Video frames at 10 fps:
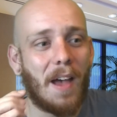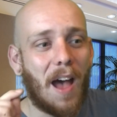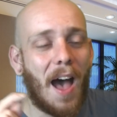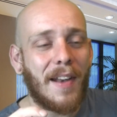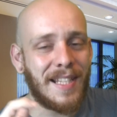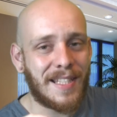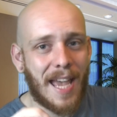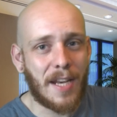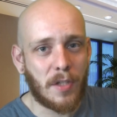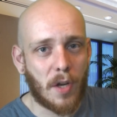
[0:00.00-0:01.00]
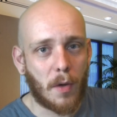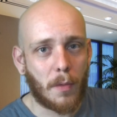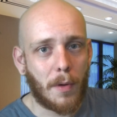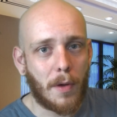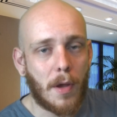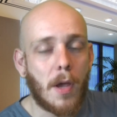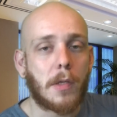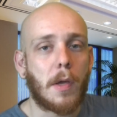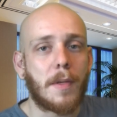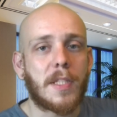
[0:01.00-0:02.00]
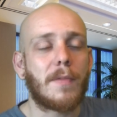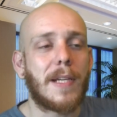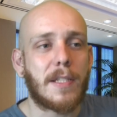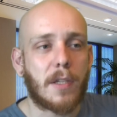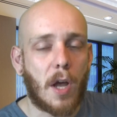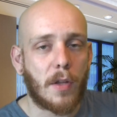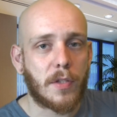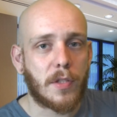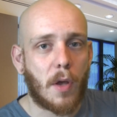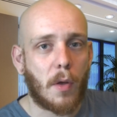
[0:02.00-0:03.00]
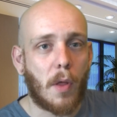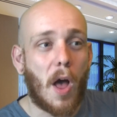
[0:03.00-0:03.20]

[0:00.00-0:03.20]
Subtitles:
are Nintendo going to release a console